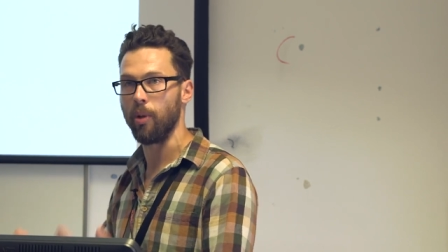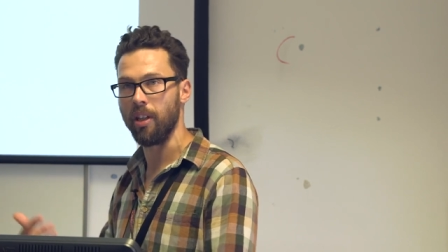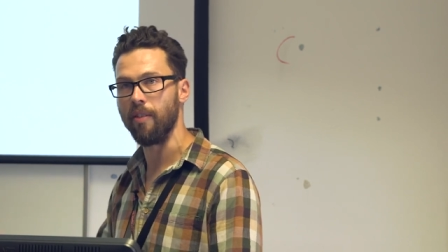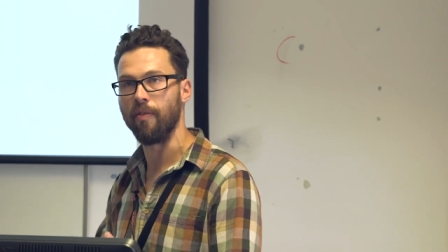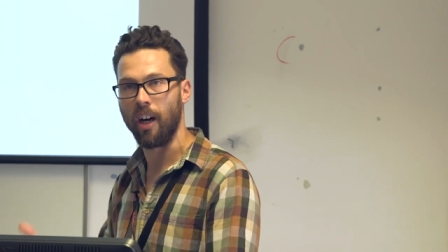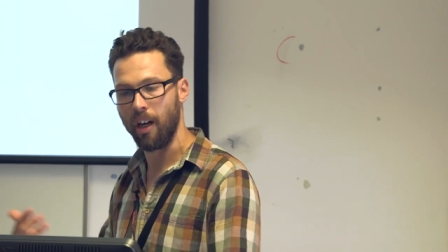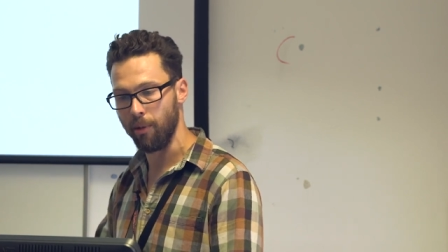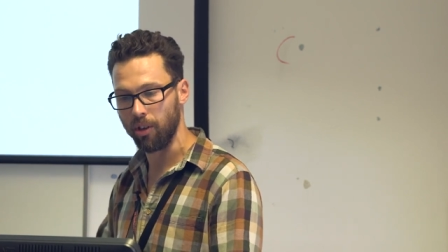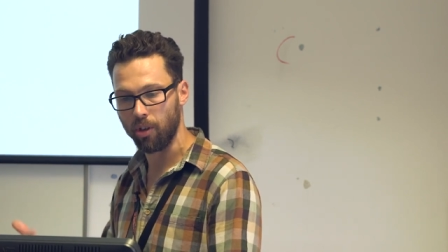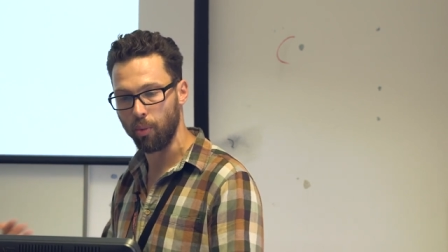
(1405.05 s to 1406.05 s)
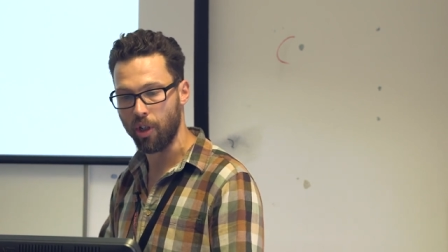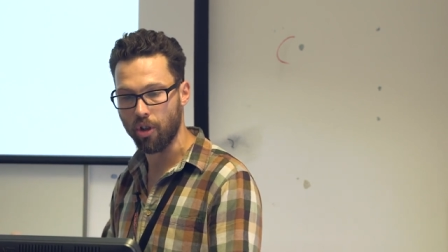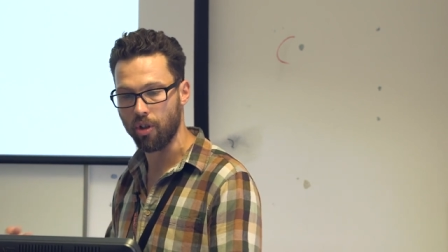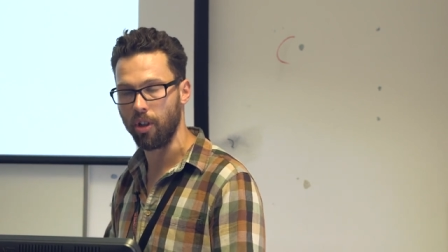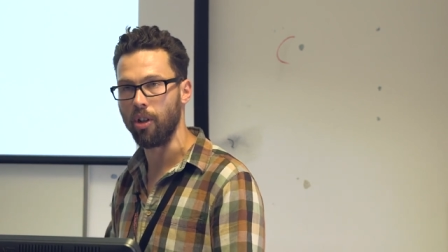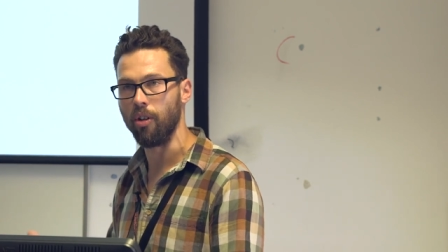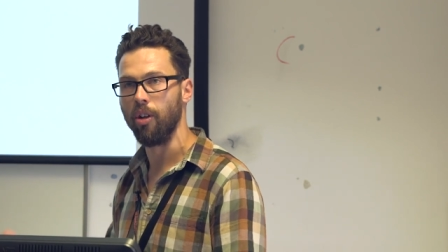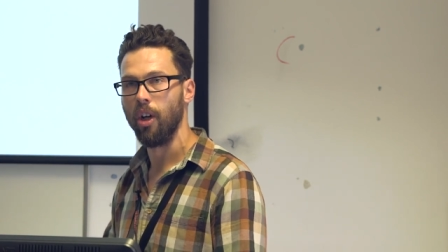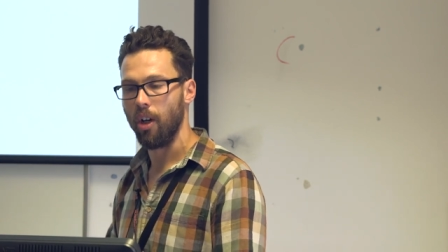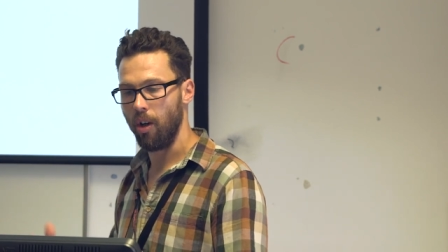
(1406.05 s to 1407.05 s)
When the environment switches on
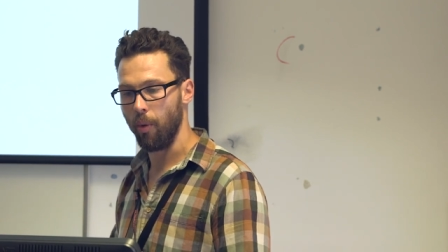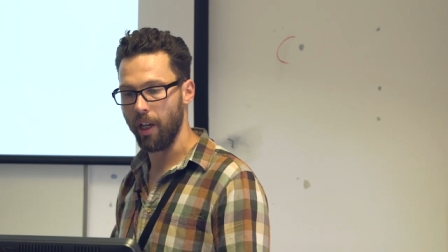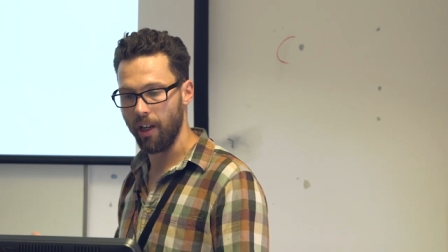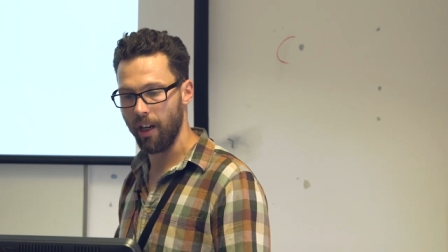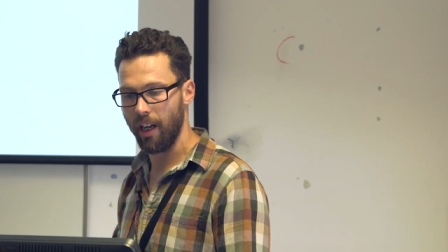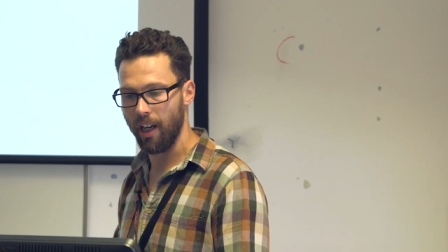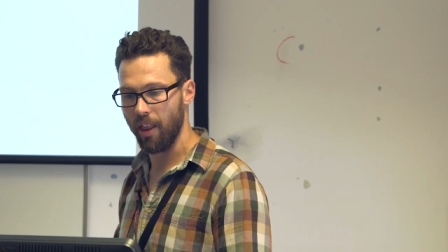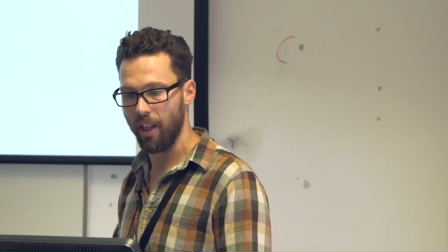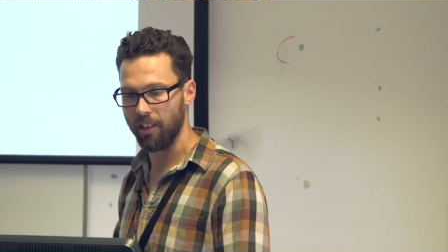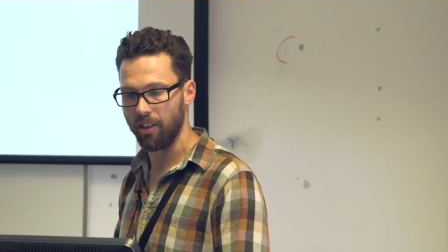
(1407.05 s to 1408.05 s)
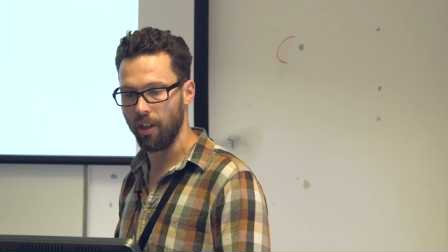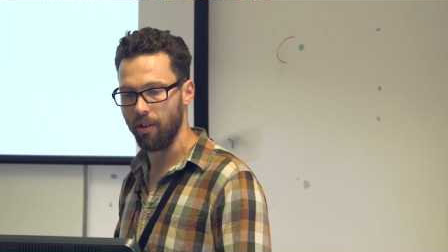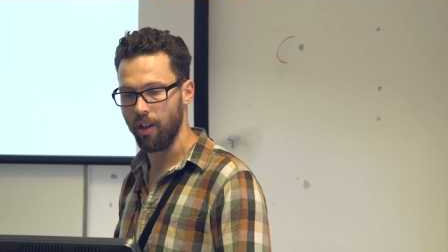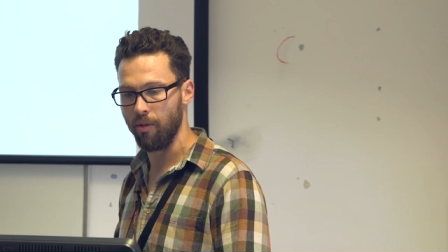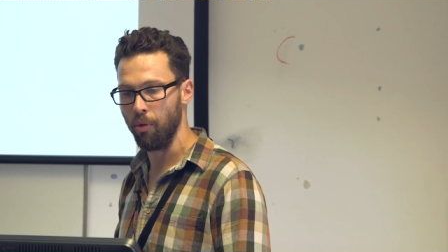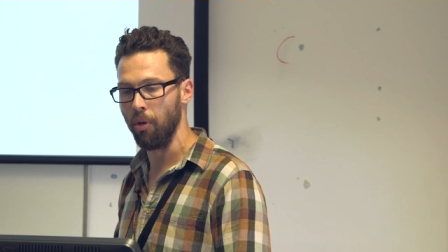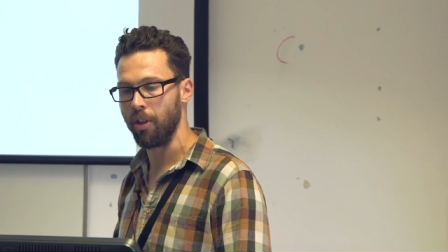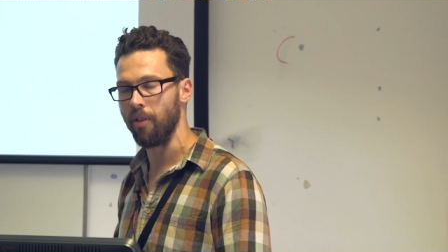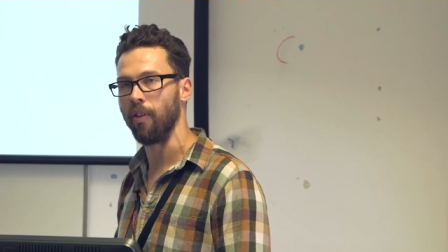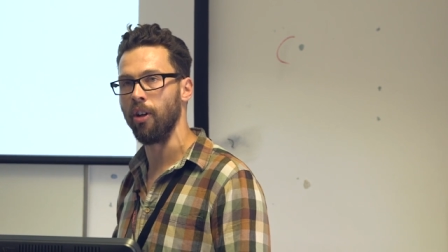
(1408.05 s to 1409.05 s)
you, or when there's a rule
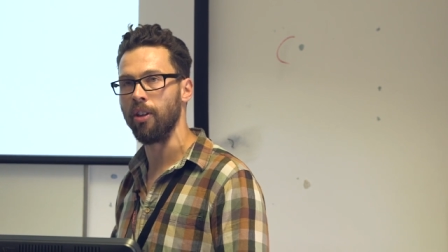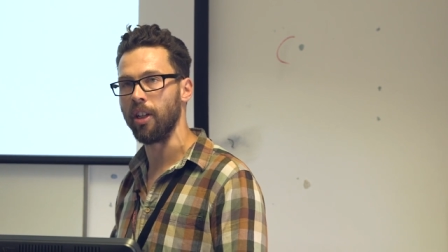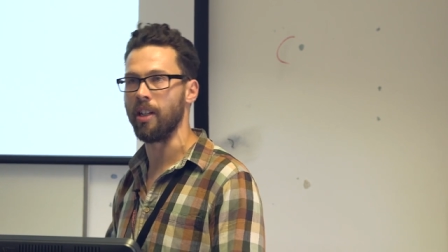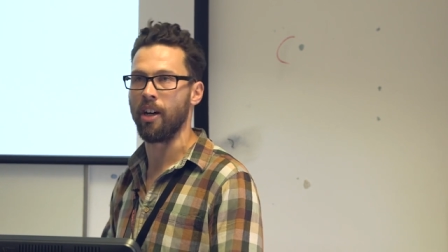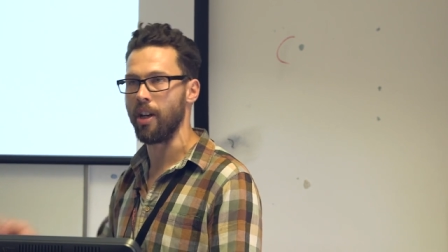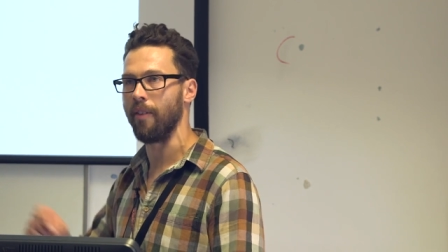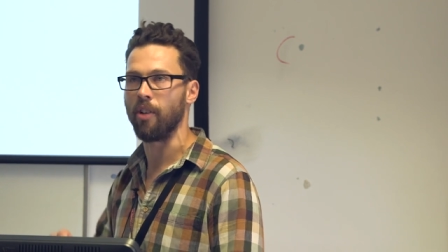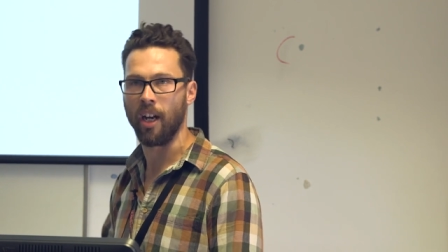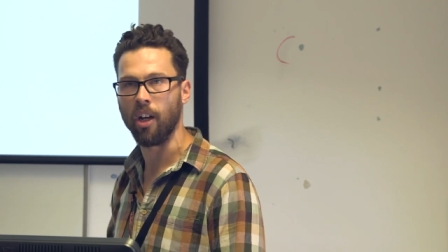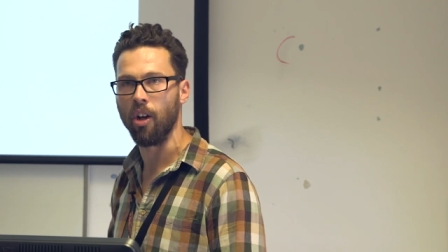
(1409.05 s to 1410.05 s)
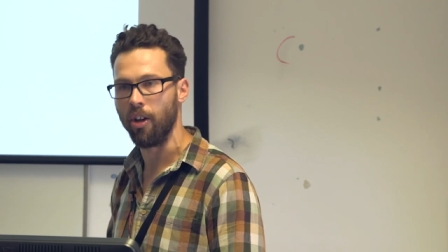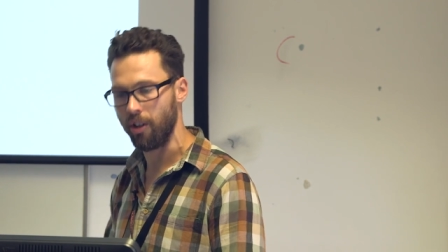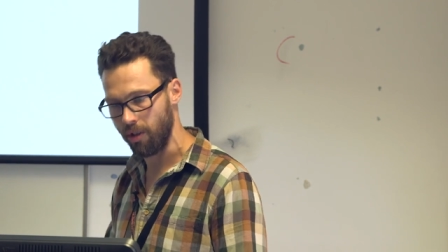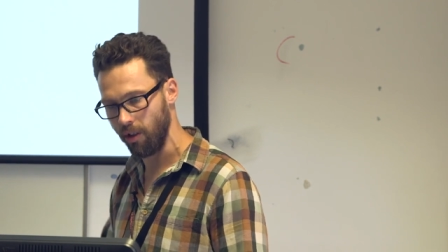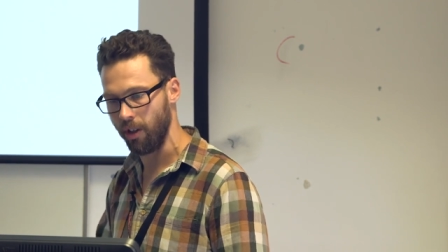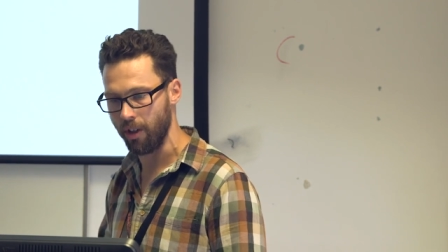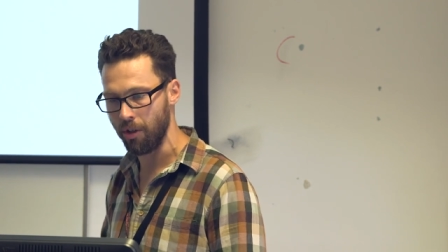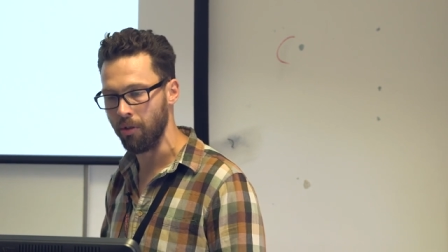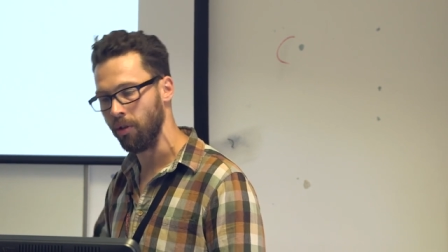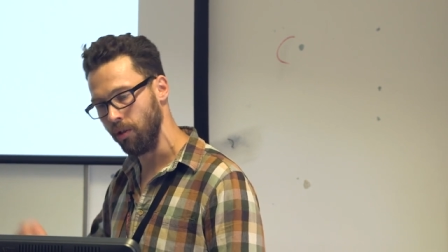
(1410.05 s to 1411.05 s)
that you've learned that now you have to unlearn to learn a
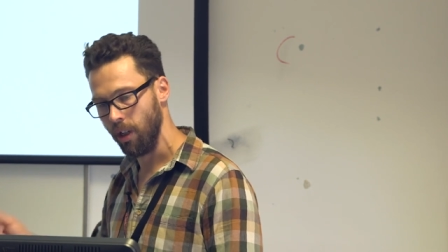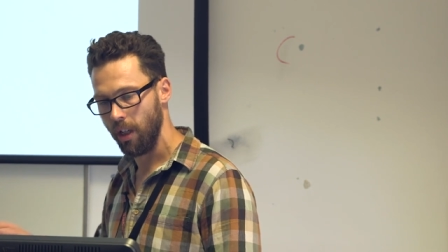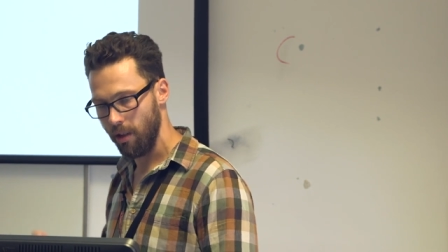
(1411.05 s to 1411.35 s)
new rule,